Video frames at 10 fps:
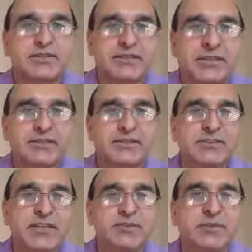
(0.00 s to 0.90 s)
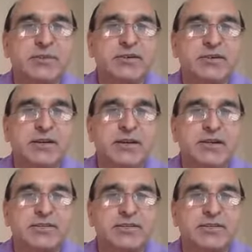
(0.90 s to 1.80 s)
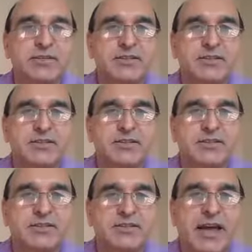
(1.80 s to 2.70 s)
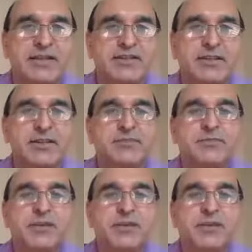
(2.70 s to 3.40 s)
then that will be such a nice thing.